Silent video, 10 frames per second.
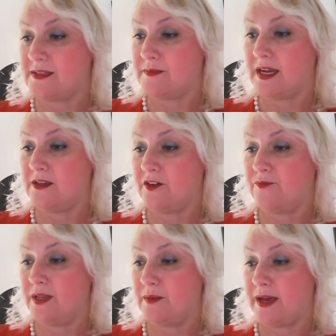it might not
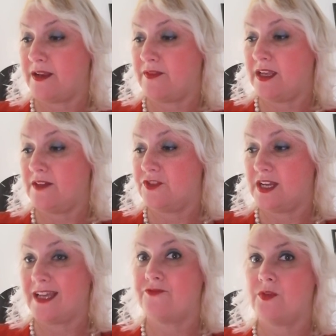have been a bad thing if she
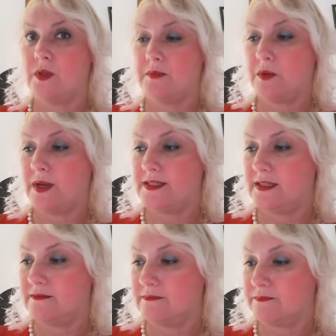had ruined my
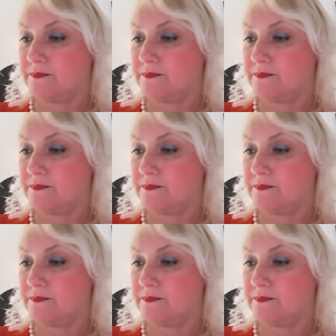wedding.